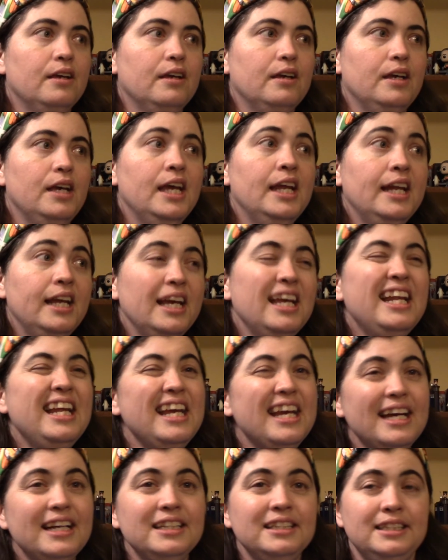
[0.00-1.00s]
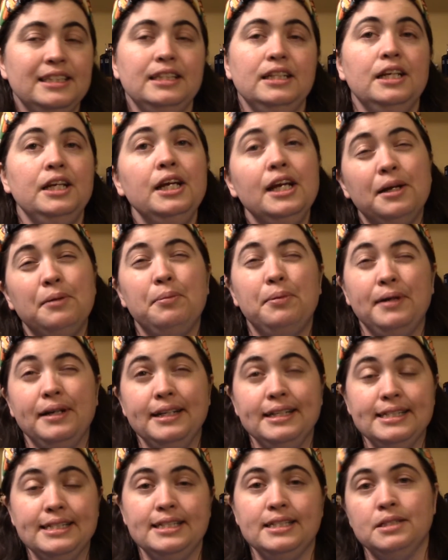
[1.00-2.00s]
and, and he had a he had a
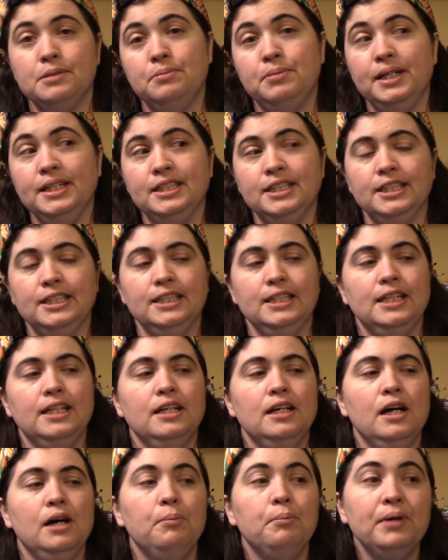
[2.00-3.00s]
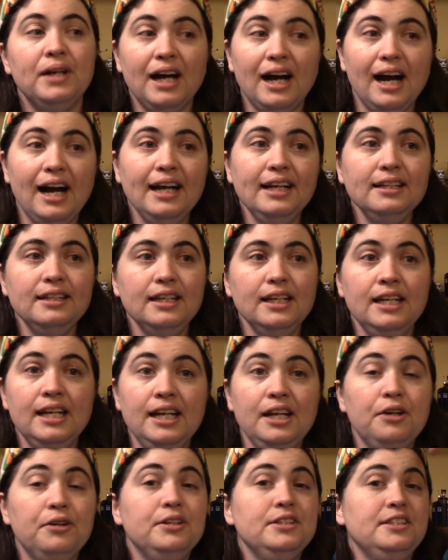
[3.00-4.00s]
pretty decent budget but I, in
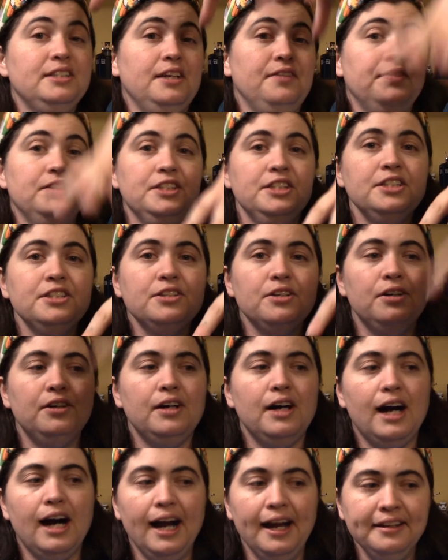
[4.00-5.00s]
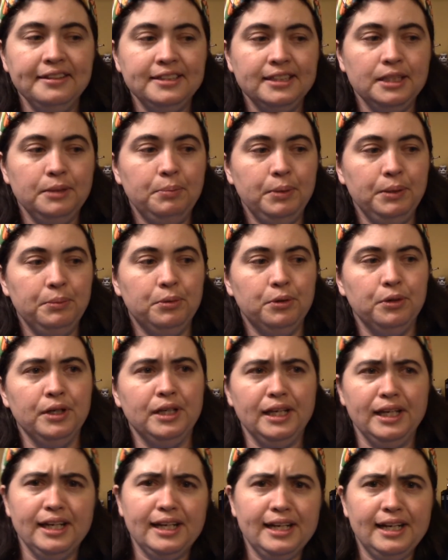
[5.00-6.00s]
here in San Francisco, I see people
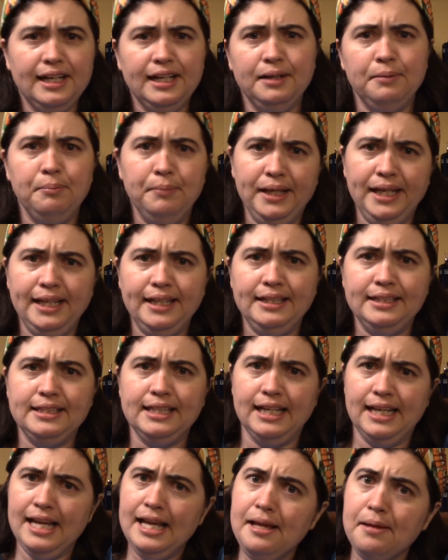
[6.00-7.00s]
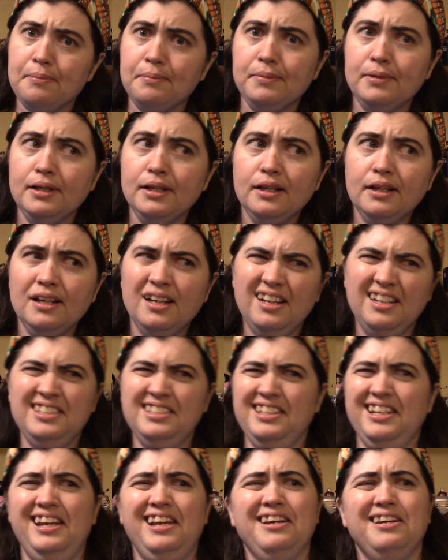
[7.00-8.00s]
get kind of mean to him. I was
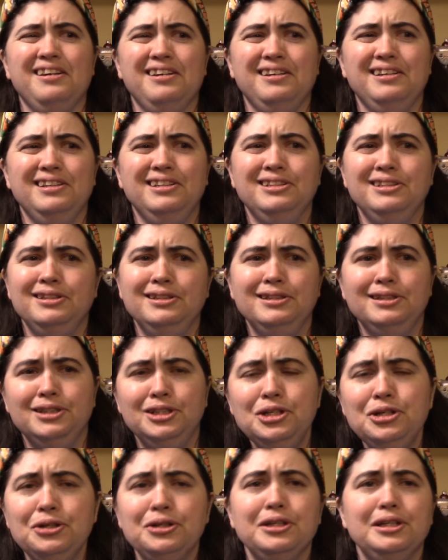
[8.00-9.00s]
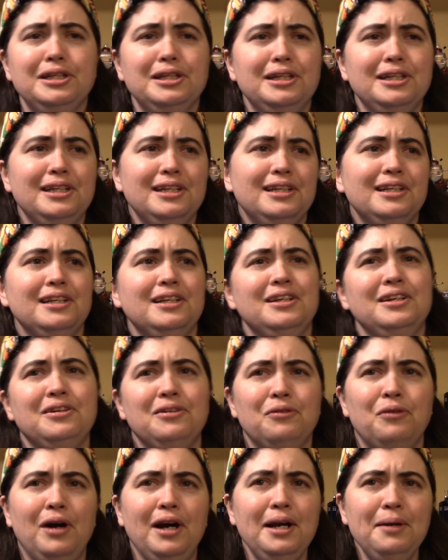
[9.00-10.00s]
like, dude,
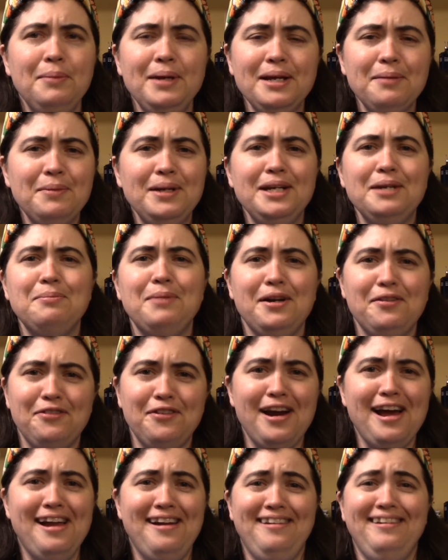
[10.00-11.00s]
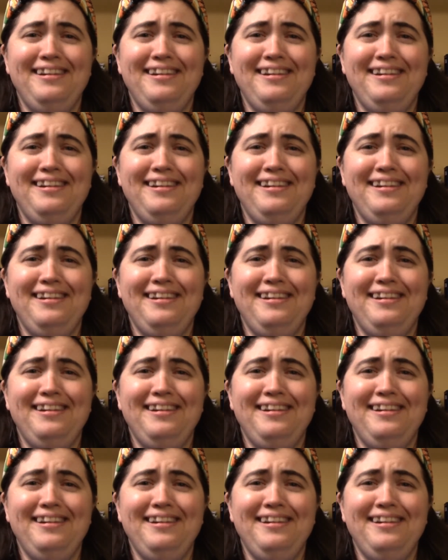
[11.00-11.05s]
why are you being mean to my friend?